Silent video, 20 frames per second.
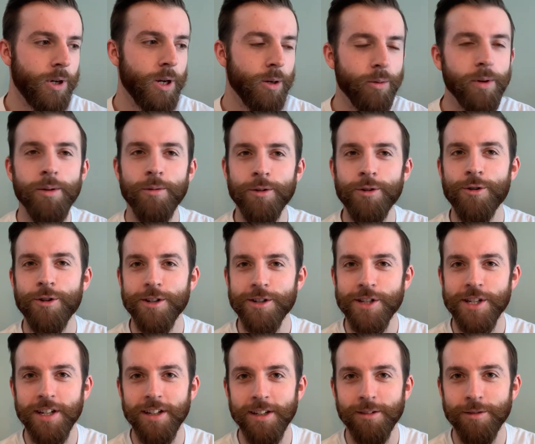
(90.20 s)
we were quite
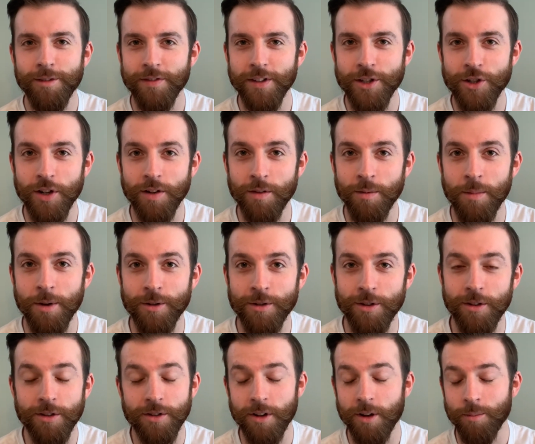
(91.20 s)
silly with each other most
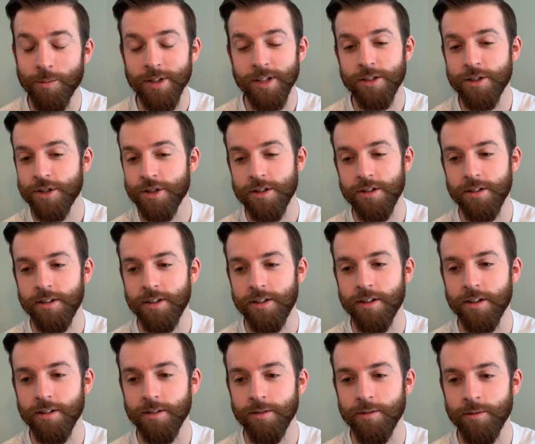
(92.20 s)
of the time. We just,
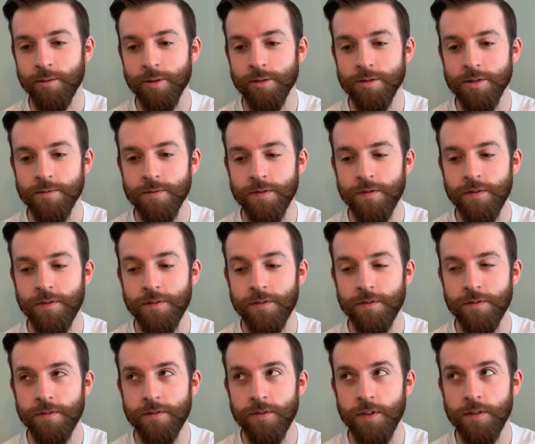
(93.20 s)
we were
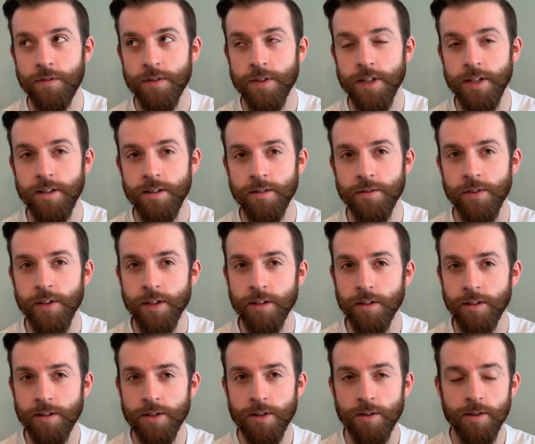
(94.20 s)
15, I think,
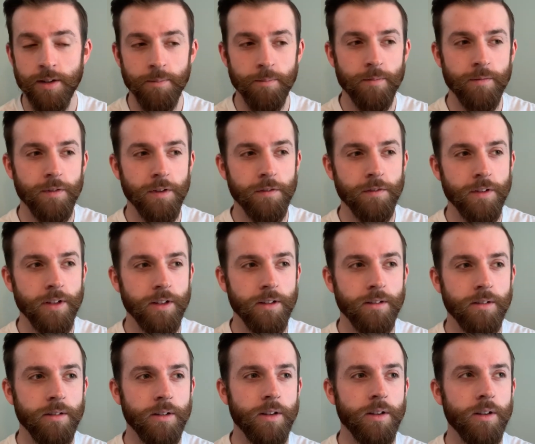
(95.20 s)
at the time, 15,
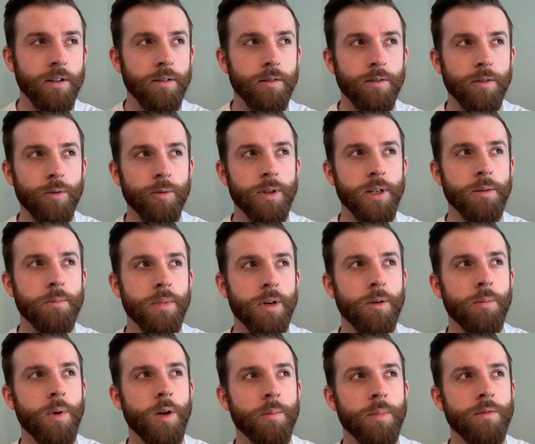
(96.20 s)
14, I
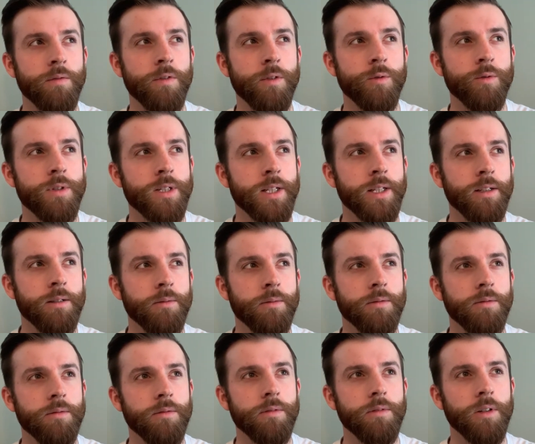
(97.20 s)
might have been 14,
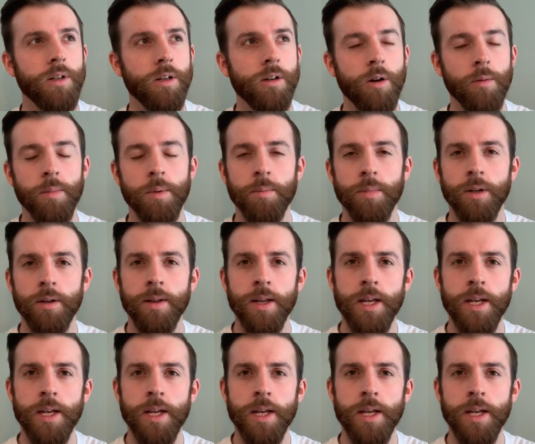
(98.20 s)
I can't remember.